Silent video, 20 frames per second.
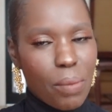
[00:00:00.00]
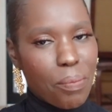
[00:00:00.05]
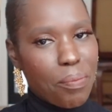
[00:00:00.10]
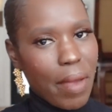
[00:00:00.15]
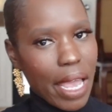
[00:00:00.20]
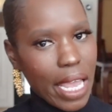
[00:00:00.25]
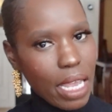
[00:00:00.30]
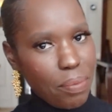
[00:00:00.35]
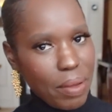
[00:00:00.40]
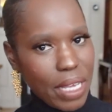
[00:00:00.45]

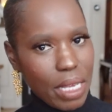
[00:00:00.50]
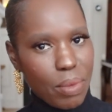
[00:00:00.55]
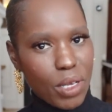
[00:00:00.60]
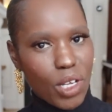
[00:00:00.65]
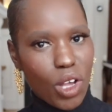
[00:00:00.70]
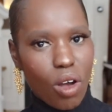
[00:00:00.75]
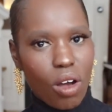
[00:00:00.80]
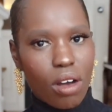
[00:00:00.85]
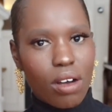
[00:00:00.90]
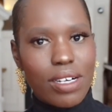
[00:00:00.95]
Maybe
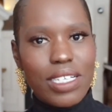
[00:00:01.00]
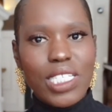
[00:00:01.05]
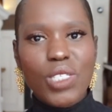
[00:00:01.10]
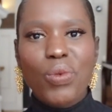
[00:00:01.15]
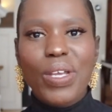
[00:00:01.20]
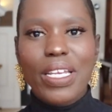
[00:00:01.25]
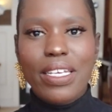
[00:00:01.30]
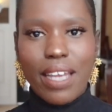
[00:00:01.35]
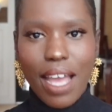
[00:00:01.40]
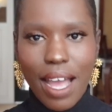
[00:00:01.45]
because
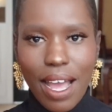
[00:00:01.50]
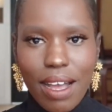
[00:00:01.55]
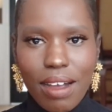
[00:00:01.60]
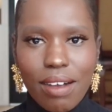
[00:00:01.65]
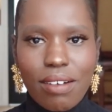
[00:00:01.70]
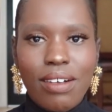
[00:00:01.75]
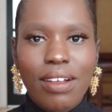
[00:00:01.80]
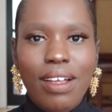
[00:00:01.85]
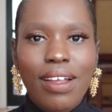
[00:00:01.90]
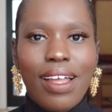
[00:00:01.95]
we
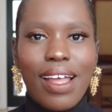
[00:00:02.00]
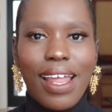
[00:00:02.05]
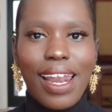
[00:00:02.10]
now